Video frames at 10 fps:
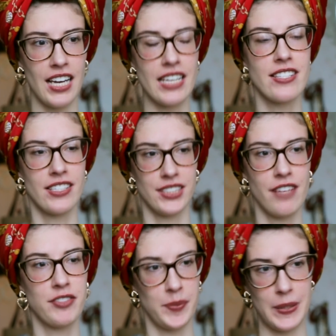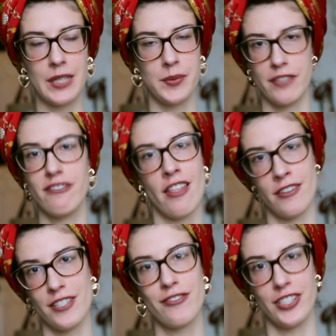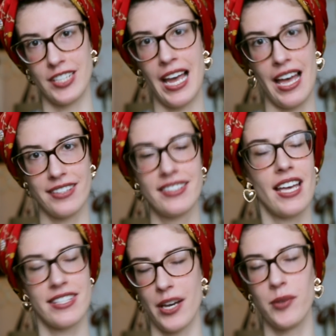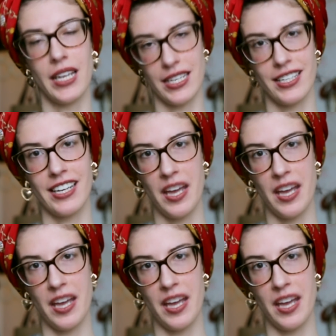I still have to pick up the feathers for the hat. That's how late I